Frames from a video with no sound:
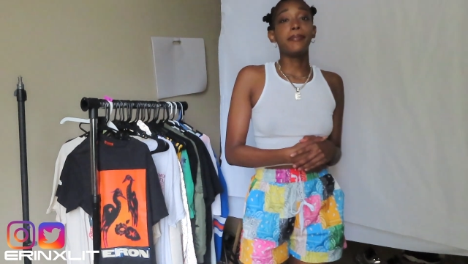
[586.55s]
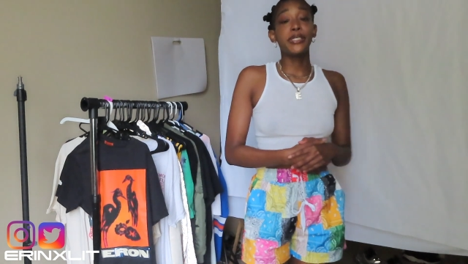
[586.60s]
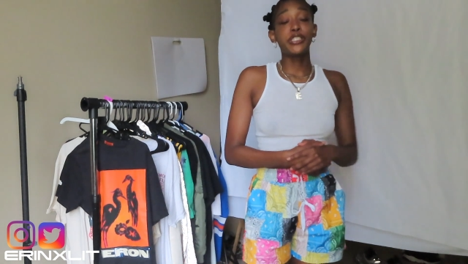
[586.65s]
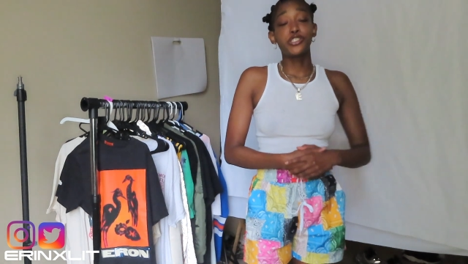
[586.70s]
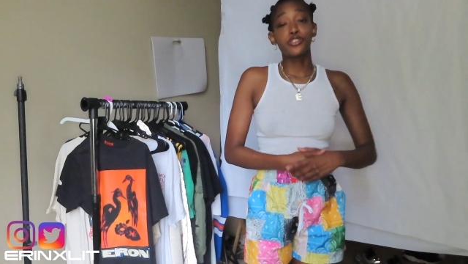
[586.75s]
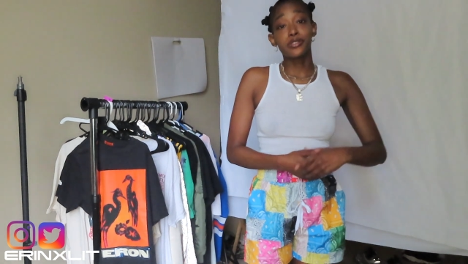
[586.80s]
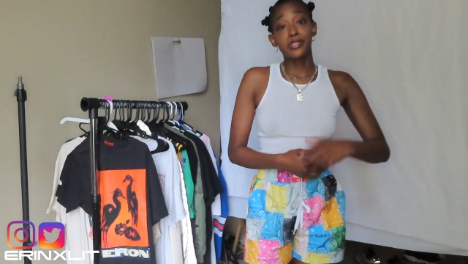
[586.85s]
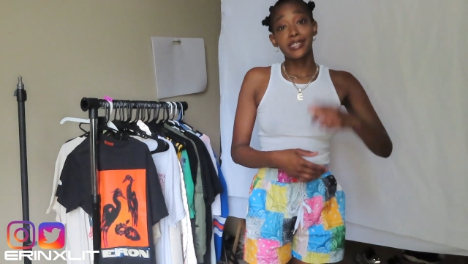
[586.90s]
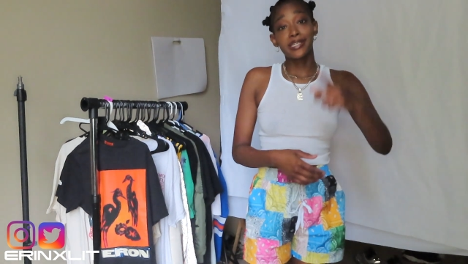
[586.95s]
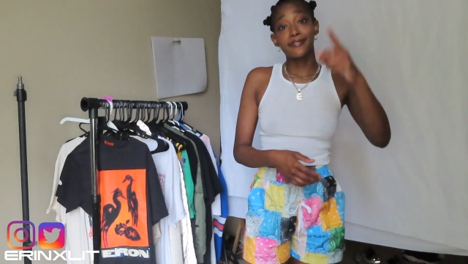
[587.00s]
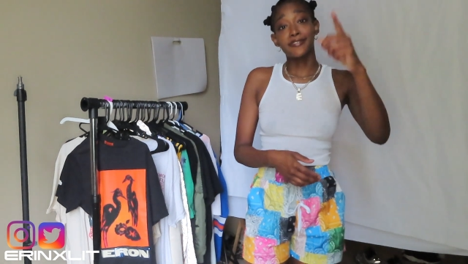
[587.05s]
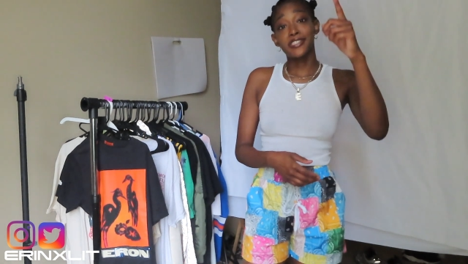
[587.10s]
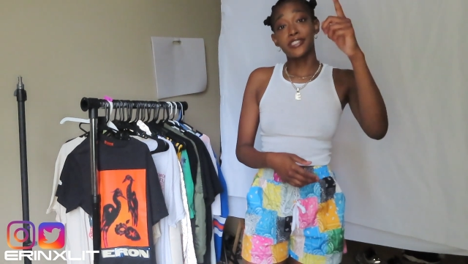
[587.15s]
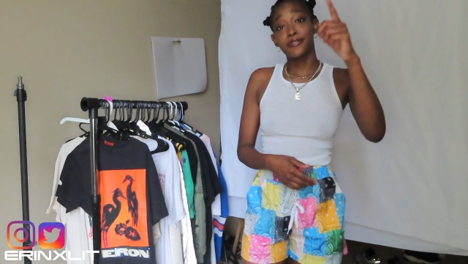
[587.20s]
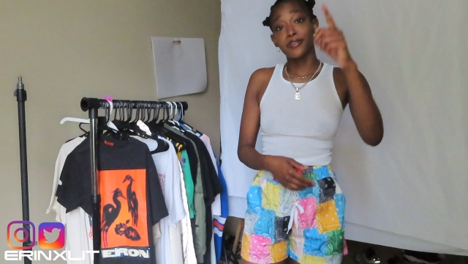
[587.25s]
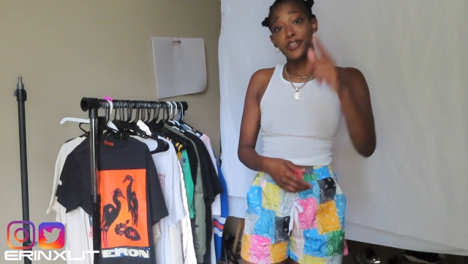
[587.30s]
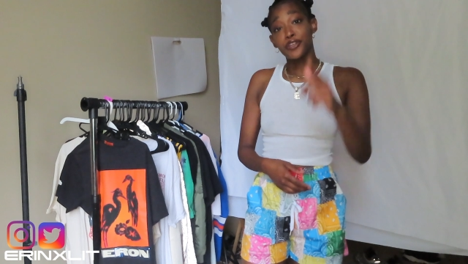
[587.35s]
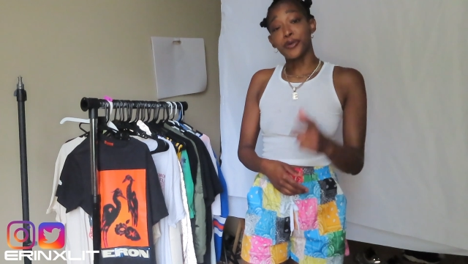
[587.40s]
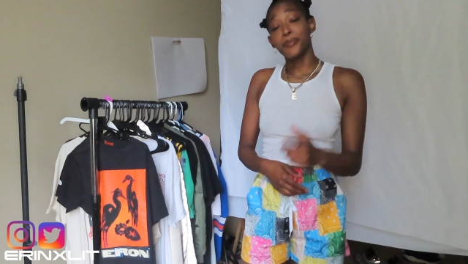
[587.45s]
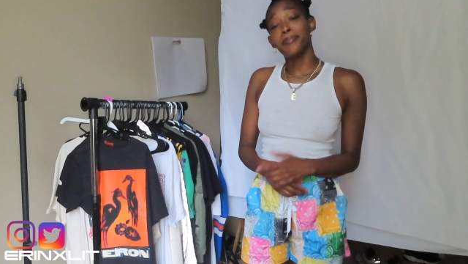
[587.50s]
be sure to give this
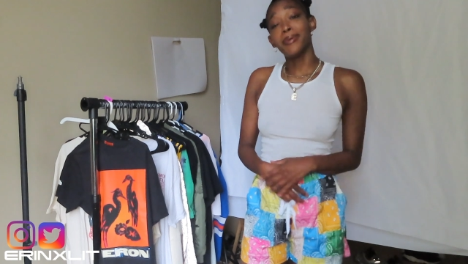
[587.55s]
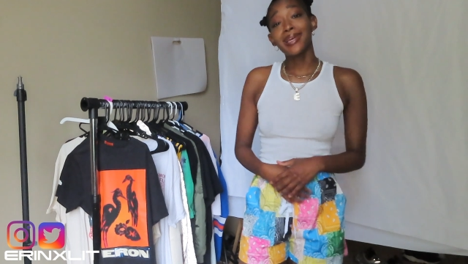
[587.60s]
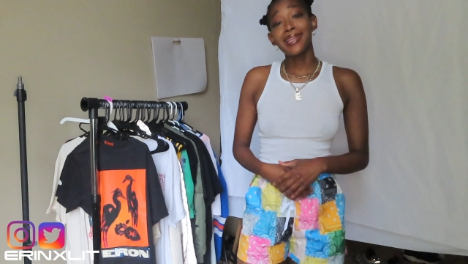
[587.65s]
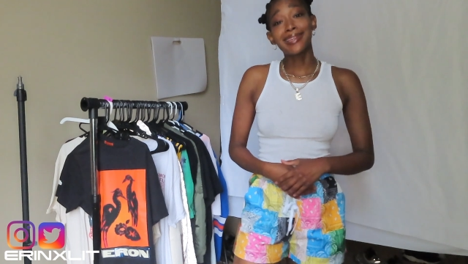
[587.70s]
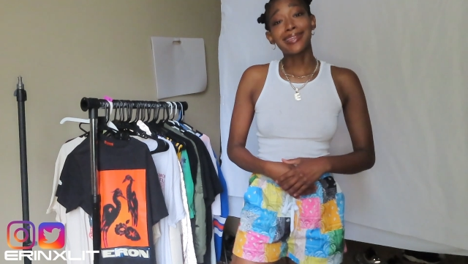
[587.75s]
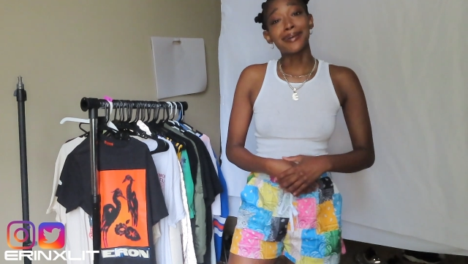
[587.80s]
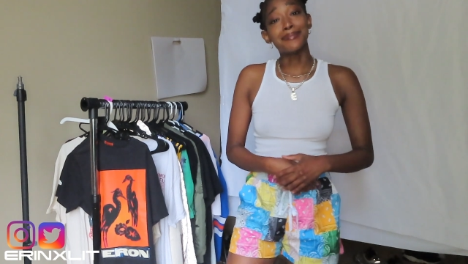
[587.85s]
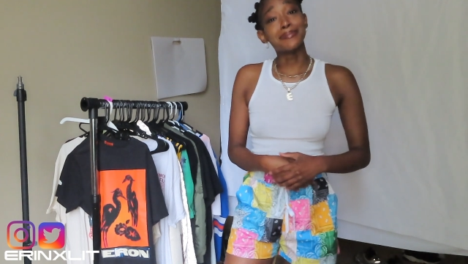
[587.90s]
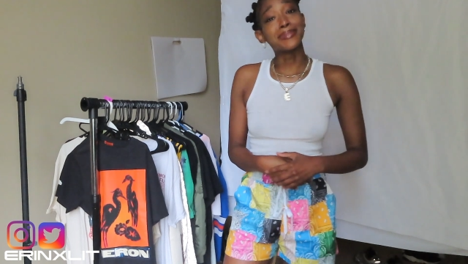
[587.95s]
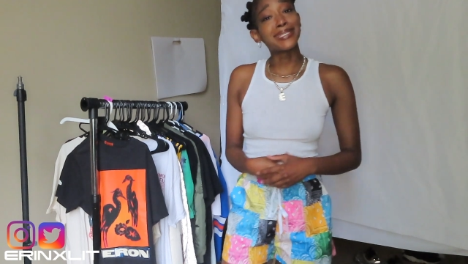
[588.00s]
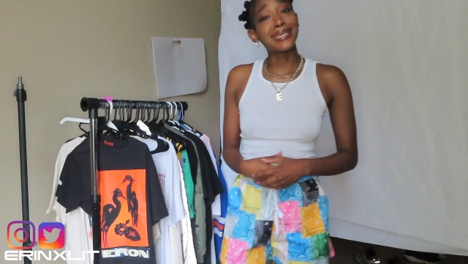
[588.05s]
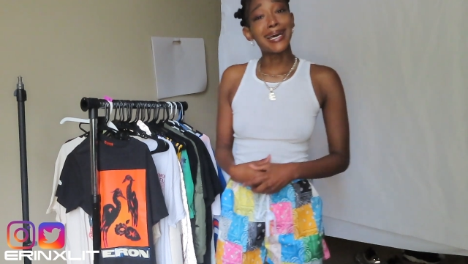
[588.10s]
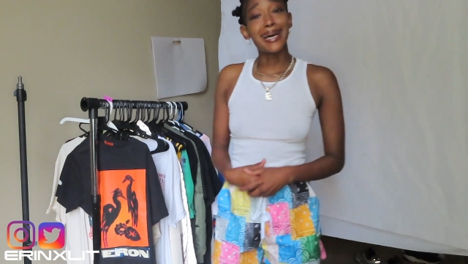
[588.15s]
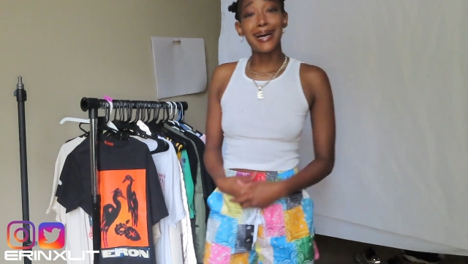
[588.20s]
video a big thumbs